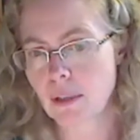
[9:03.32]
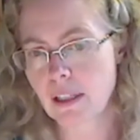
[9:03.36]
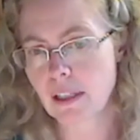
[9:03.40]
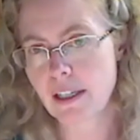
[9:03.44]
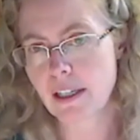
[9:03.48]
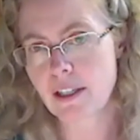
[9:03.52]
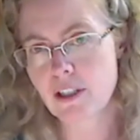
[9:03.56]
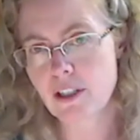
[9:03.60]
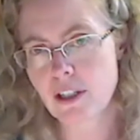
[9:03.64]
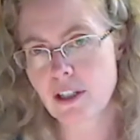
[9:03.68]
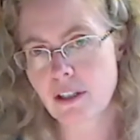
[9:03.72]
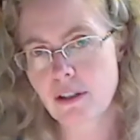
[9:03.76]

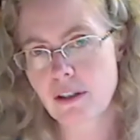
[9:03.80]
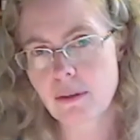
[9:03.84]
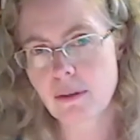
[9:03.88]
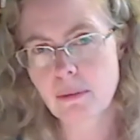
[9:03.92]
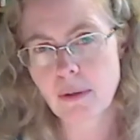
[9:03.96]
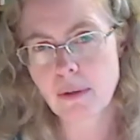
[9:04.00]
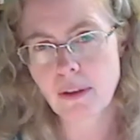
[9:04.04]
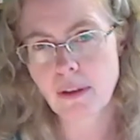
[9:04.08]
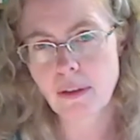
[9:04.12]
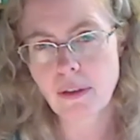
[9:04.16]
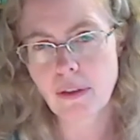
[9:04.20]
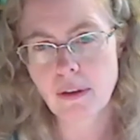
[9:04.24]
relations
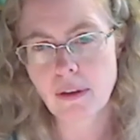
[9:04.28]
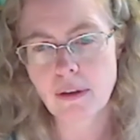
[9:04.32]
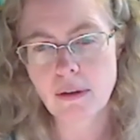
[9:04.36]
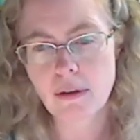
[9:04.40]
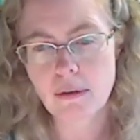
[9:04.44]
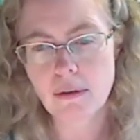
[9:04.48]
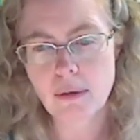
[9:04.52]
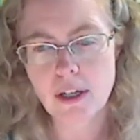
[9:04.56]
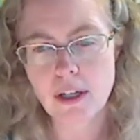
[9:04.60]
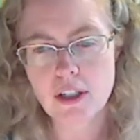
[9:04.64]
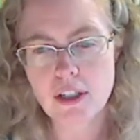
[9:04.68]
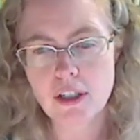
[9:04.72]
with the
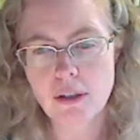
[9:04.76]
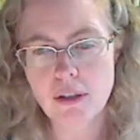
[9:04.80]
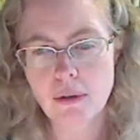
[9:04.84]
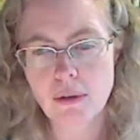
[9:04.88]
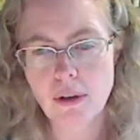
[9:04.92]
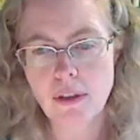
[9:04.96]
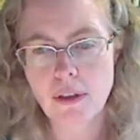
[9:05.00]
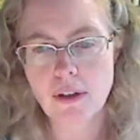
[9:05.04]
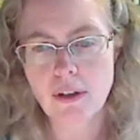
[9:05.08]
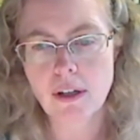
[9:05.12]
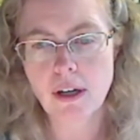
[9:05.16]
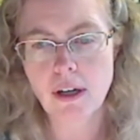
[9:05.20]
Russian
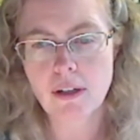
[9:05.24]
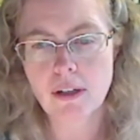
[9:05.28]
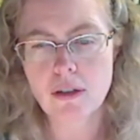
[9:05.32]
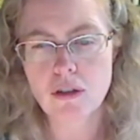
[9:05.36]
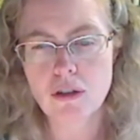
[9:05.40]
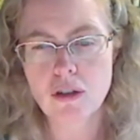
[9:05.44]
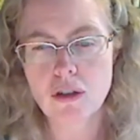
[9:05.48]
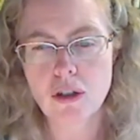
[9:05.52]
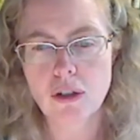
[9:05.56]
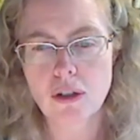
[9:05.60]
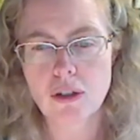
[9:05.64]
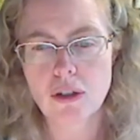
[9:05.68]
Orthodox
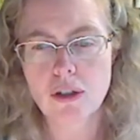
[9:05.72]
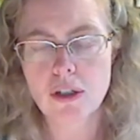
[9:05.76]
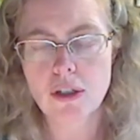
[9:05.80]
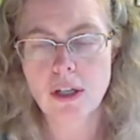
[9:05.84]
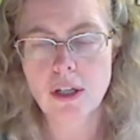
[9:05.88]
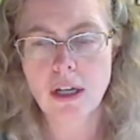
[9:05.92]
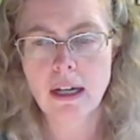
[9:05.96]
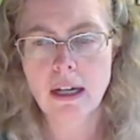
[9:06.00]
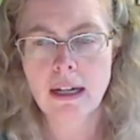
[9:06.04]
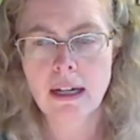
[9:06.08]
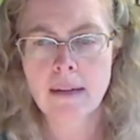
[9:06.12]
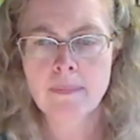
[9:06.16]
Church.
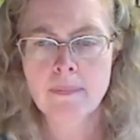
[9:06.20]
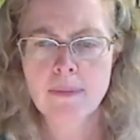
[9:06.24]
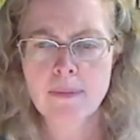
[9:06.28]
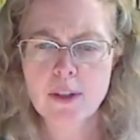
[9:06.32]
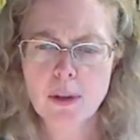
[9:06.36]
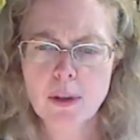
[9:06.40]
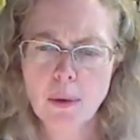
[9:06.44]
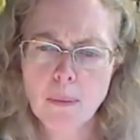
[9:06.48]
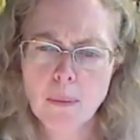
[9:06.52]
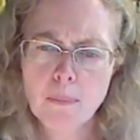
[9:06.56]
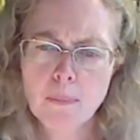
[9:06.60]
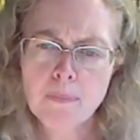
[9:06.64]

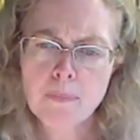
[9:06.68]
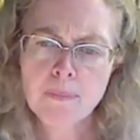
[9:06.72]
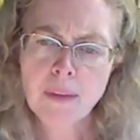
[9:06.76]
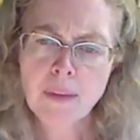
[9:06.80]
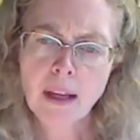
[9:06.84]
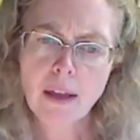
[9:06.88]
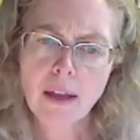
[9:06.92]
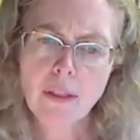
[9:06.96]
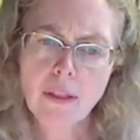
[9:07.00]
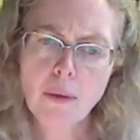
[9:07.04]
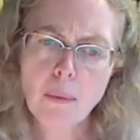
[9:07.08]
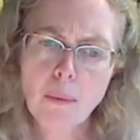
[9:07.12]
So
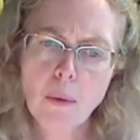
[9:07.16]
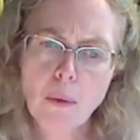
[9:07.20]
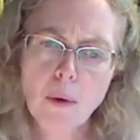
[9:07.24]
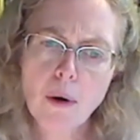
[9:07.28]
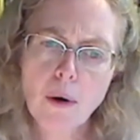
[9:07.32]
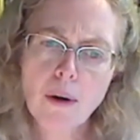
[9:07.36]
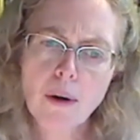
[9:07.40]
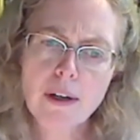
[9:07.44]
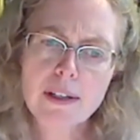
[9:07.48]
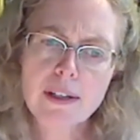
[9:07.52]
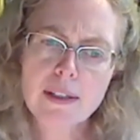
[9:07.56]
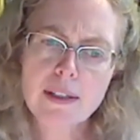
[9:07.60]
the
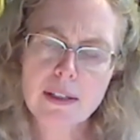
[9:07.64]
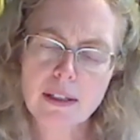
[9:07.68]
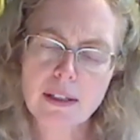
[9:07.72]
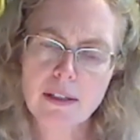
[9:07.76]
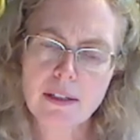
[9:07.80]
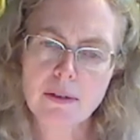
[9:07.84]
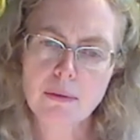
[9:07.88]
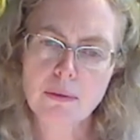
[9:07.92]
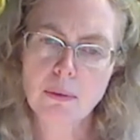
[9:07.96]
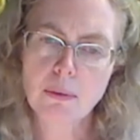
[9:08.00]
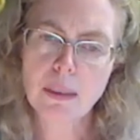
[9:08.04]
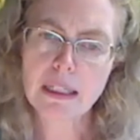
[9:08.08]
war
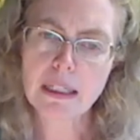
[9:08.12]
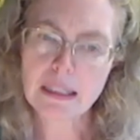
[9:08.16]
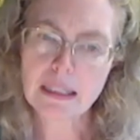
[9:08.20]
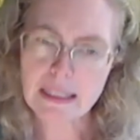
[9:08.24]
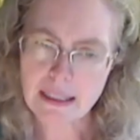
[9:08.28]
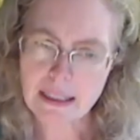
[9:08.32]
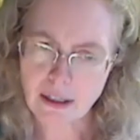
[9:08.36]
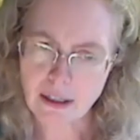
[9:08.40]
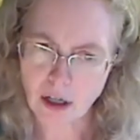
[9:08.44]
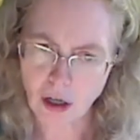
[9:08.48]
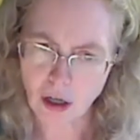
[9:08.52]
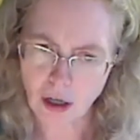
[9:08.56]
is
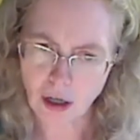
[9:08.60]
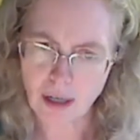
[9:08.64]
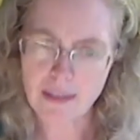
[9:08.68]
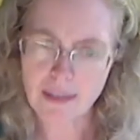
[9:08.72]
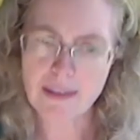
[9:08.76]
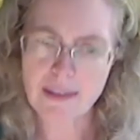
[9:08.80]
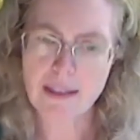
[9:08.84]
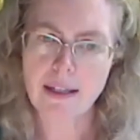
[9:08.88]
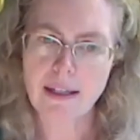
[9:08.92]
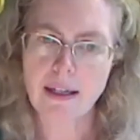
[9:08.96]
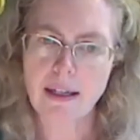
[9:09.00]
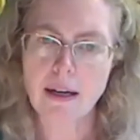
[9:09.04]
really
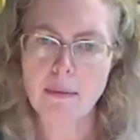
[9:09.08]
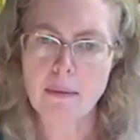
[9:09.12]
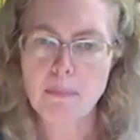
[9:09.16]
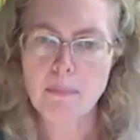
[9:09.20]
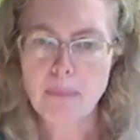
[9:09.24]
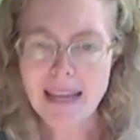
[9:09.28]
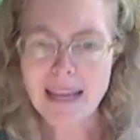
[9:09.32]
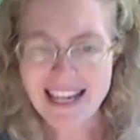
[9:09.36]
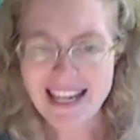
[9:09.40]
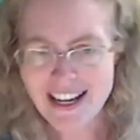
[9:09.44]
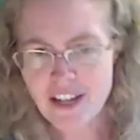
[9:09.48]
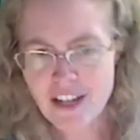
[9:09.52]
causing a
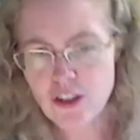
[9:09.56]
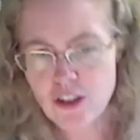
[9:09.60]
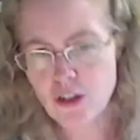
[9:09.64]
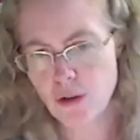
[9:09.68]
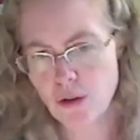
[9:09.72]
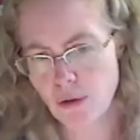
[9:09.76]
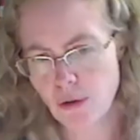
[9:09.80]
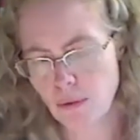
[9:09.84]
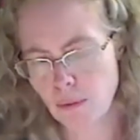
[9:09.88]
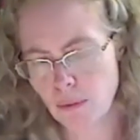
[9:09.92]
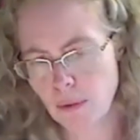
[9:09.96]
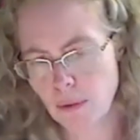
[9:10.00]

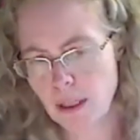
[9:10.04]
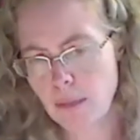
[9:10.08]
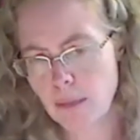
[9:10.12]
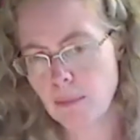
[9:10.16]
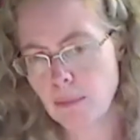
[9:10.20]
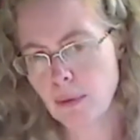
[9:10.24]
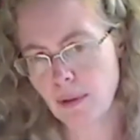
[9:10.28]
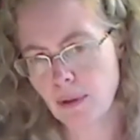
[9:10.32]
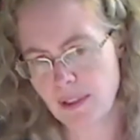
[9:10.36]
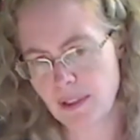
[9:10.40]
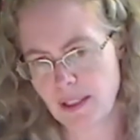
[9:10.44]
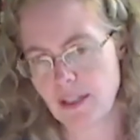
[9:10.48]
major
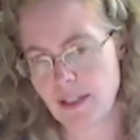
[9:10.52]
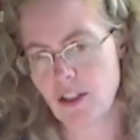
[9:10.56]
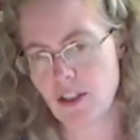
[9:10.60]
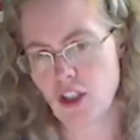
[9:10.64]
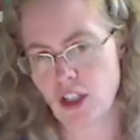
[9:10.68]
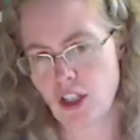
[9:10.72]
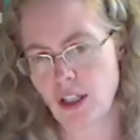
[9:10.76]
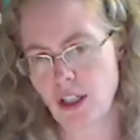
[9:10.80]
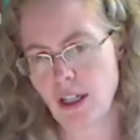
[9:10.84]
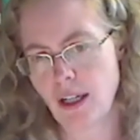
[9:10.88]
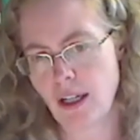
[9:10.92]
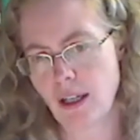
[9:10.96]

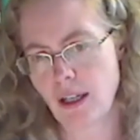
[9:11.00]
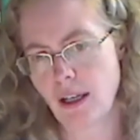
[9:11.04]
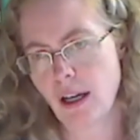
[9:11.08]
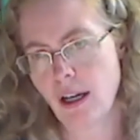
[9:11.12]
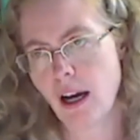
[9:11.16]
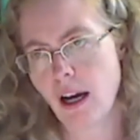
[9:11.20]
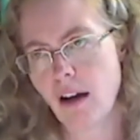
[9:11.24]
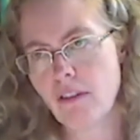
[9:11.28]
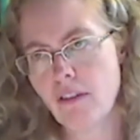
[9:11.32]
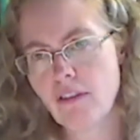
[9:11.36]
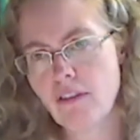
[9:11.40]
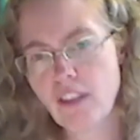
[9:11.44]
repositioning
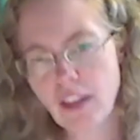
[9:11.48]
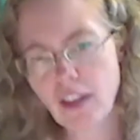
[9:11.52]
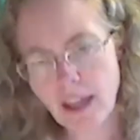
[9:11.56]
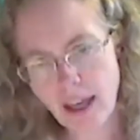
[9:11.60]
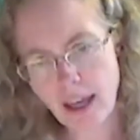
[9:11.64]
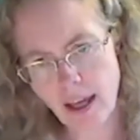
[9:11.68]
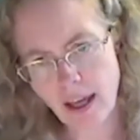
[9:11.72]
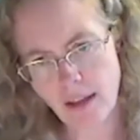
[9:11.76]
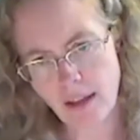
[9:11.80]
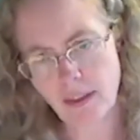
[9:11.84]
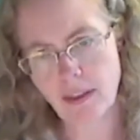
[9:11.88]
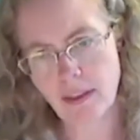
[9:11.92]
of the
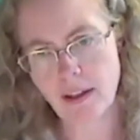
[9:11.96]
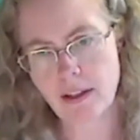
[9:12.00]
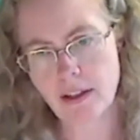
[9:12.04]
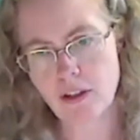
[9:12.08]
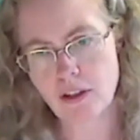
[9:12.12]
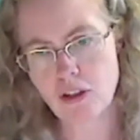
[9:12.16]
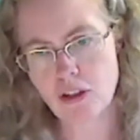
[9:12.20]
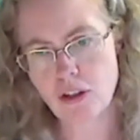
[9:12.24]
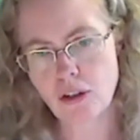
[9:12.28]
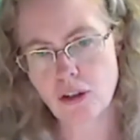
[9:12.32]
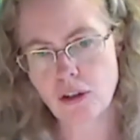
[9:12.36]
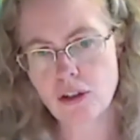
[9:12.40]
Catholic
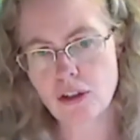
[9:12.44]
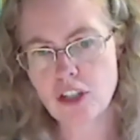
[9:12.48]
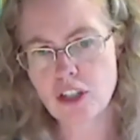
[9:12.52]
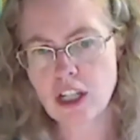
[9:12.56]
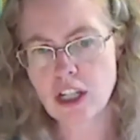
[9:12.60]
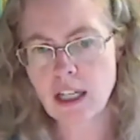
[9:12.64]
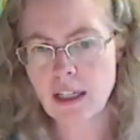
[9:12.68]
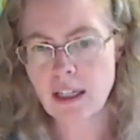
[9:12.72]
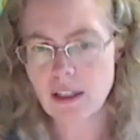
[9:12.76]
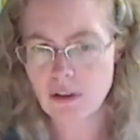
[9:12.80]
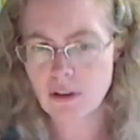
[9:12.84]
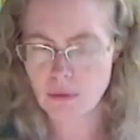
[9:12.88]
Church
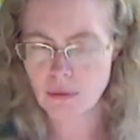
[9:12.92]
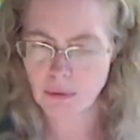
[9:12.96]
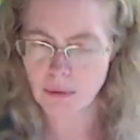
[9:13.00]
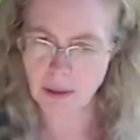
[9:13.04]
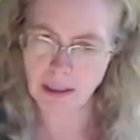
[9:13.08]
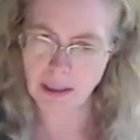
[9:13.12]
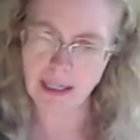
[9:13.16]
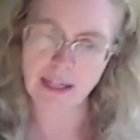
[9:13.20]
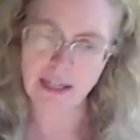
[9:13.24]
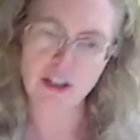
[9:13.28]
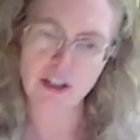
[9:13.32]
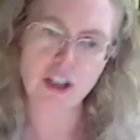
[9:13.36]
in its
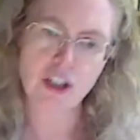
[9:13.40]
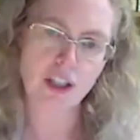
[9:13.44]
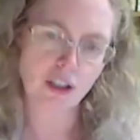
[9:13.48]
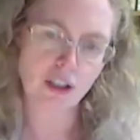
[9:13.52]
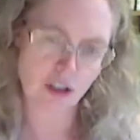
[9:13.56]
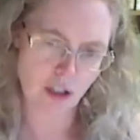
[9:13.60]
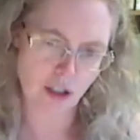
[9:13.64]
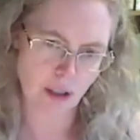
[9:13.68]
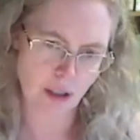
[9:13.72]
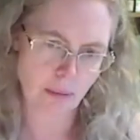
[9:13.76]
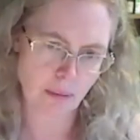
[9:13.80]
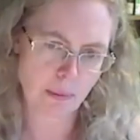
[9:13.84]

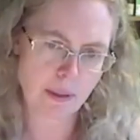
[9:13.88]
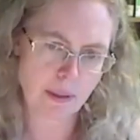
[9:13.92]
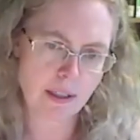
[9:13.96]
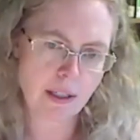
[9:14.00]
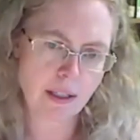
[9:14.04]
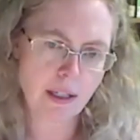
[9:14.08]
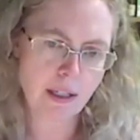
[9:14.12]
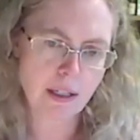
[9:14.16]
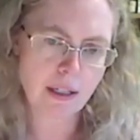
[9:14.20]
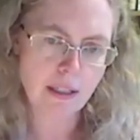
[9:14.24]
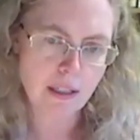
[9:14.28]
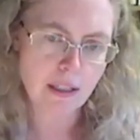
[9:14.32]
relationships
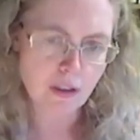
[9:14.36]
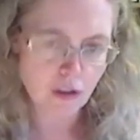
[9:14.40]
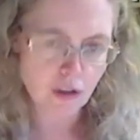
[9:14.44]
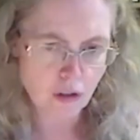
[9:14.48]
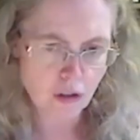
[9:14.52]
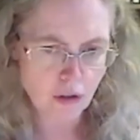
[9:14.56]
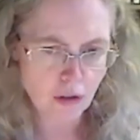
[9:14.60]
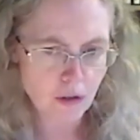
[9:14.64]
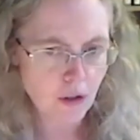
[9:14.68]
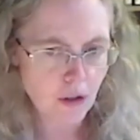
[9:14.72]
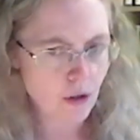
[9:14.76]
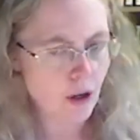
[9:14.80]
in
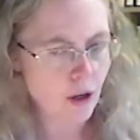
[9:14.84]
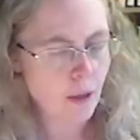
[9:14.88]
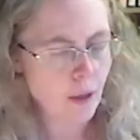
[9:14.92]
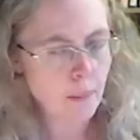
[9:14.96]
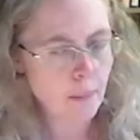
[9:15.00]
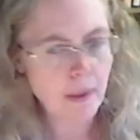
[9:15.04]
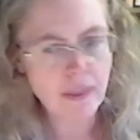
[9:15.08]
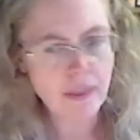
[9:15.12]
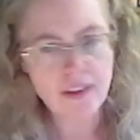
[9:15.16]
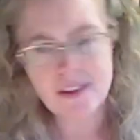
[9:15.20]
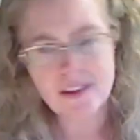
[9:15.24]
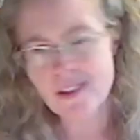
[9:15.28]
Eastern Europe.
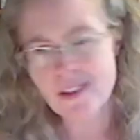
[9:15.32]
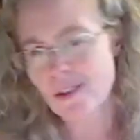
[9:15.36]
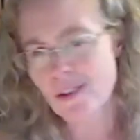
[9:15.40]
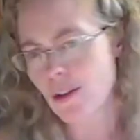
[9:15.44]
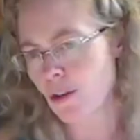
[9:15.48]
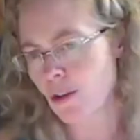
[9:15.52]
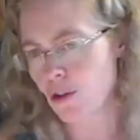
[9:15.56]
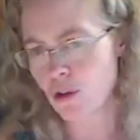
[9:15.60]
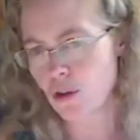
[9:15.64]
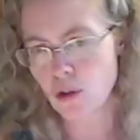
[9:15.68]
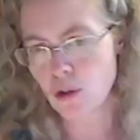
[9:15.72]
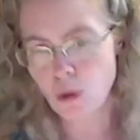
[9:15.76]
And this is a
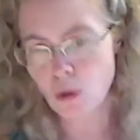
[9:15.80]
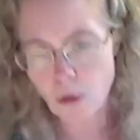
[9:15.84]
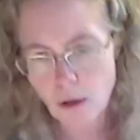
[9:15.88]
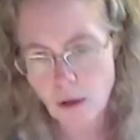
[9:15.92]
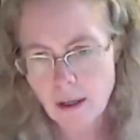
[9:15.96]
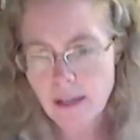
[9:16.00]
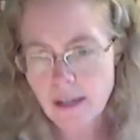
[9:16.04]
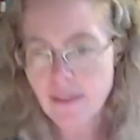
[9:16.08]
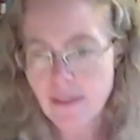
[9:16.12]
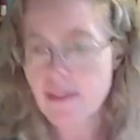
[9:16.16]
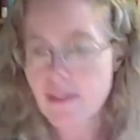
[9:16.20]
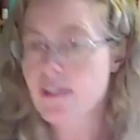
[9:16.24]

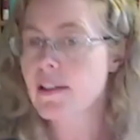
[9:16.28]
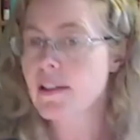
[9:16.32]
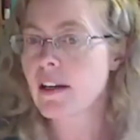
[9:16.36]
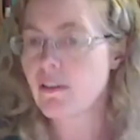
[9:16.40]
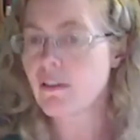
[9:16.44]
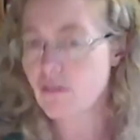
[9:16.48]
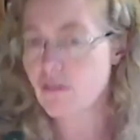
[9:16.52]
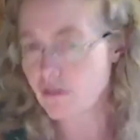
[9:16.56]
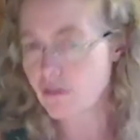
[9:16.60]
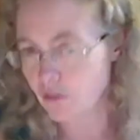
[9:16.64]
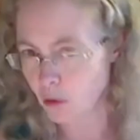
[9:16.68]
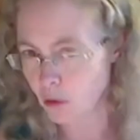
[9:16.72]
story that's
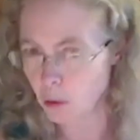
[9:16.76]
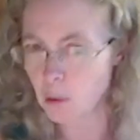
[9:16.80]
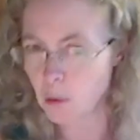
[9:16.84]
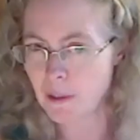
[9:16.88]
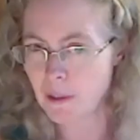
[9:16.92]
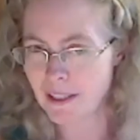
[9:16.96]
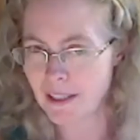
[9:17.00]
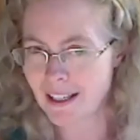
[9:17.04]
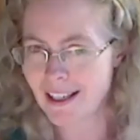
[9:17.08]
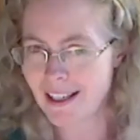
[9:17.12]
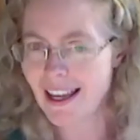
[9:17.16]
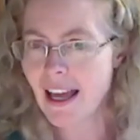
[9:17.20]

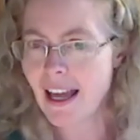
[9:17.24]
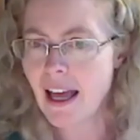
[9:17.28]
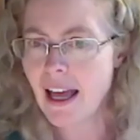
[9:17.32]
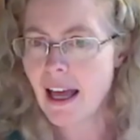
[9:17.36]
unfolding